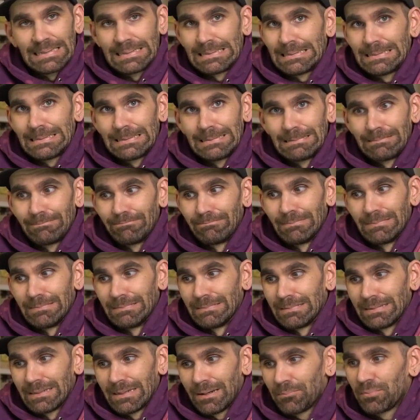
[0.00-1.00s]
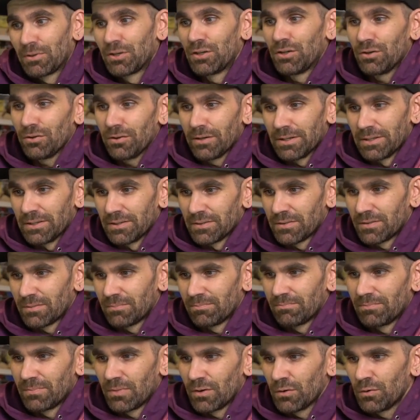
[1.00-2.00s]
I'm curious.
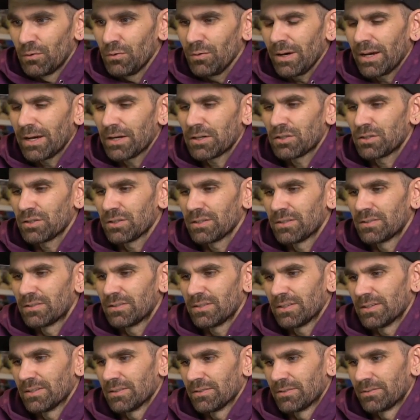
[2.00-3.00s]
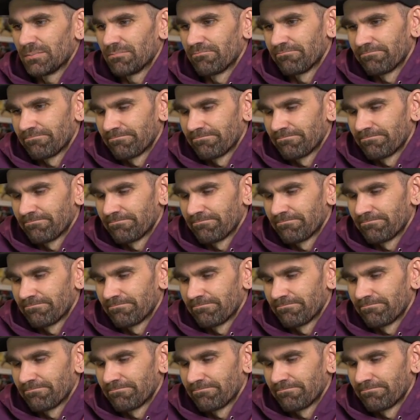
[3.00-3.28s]
Who actually says?